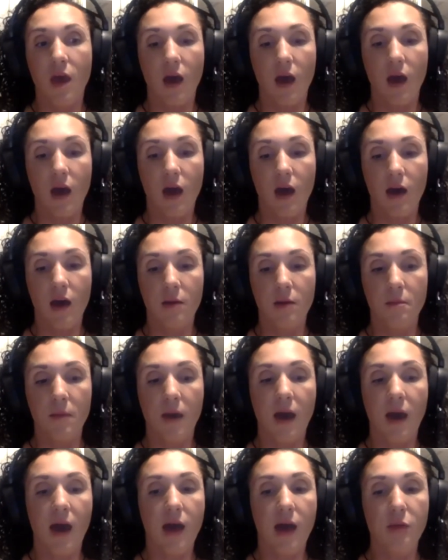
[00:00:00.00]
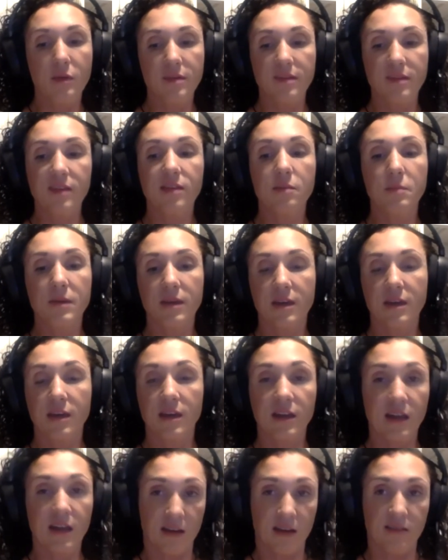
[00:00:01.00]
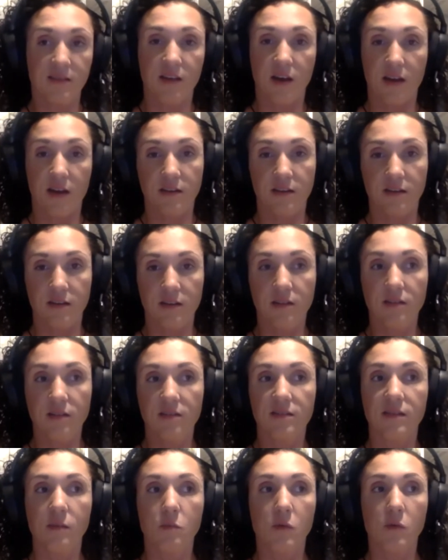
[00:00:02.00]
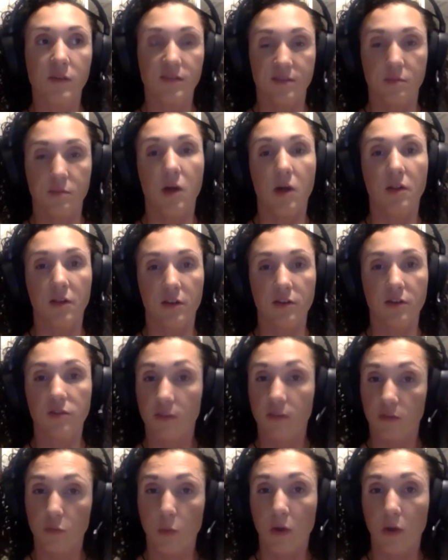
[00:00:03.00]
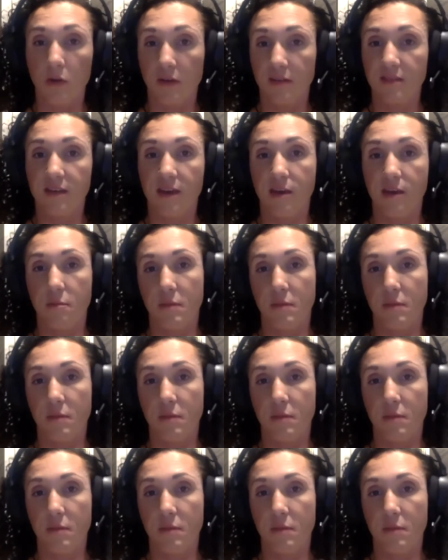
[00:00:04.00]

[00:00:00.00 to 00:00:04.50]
I would say that bikini has gotten somewhat smaller since wellness came